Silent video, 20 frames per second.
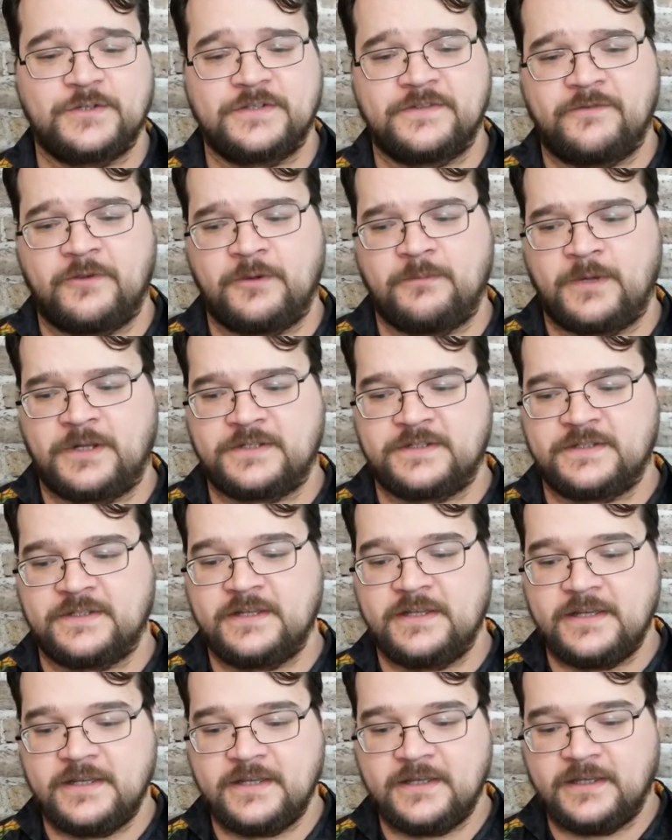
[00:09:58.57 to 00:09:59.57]
It's very much
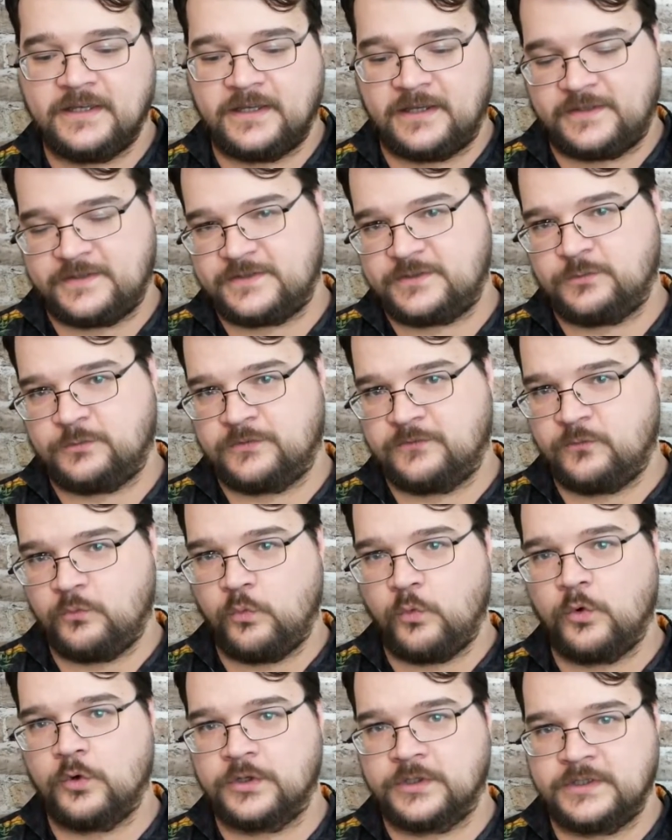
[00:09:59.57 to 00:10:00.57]
the sort
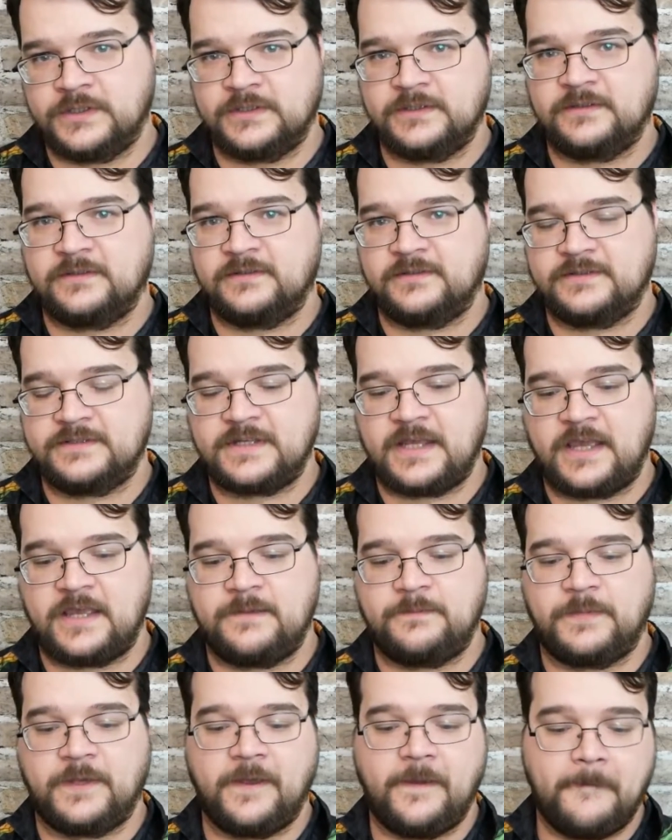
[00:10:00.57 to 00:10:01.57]
of warden
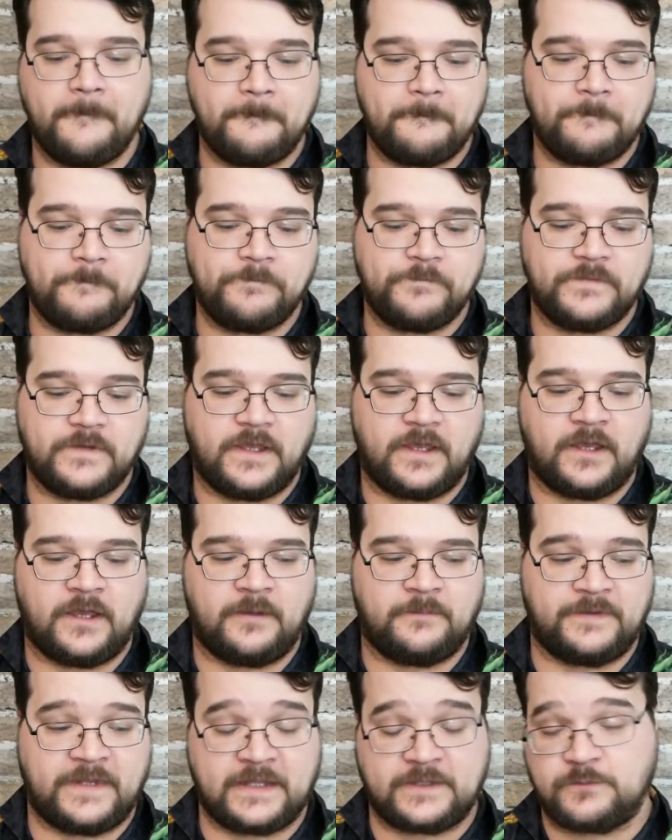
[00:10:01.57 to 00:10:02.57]
type.
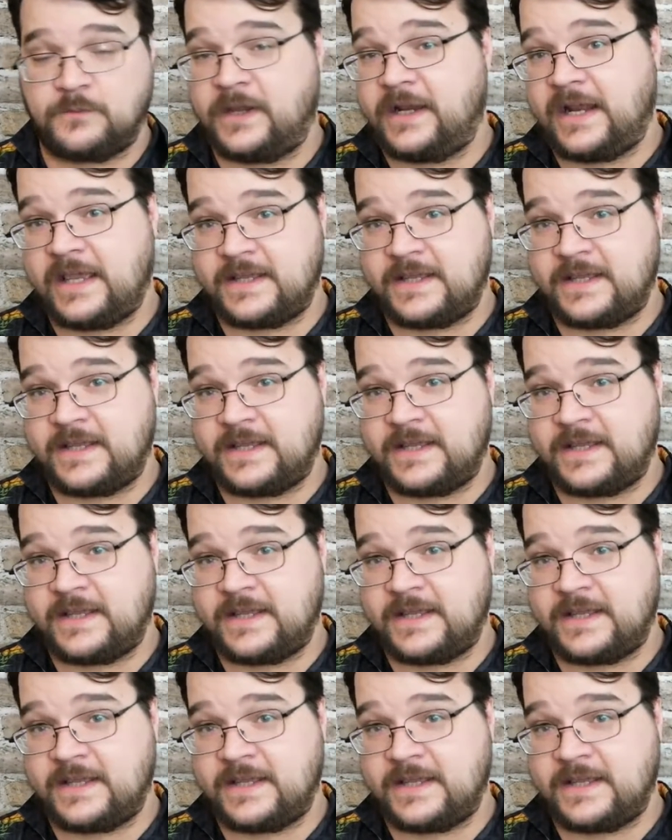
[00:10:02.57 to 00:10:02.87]
And that's why it